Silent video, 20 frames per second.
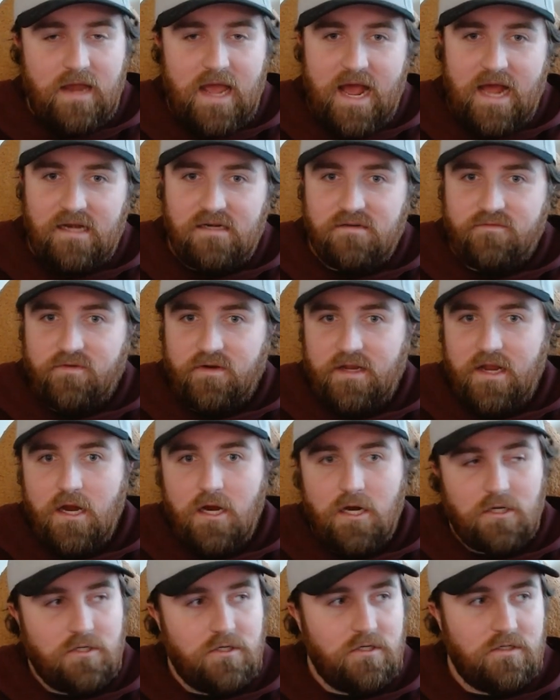add different
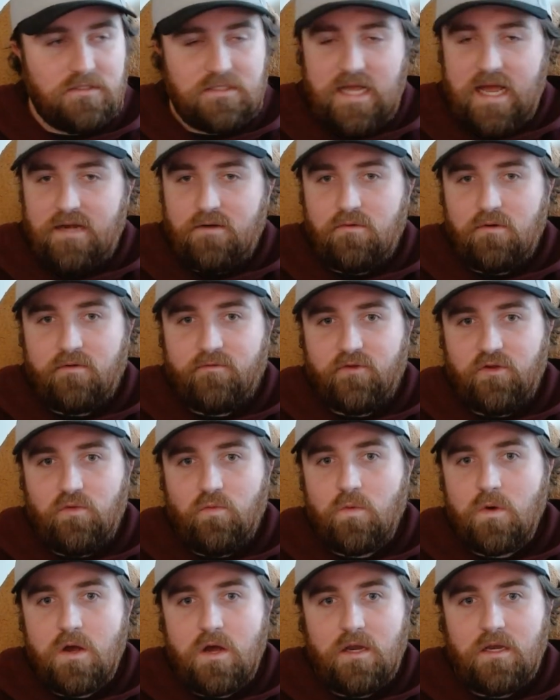characters, add whoever you
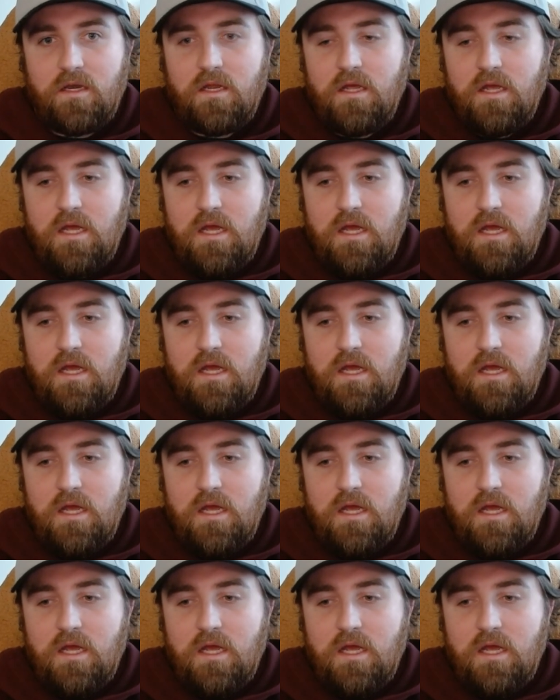want,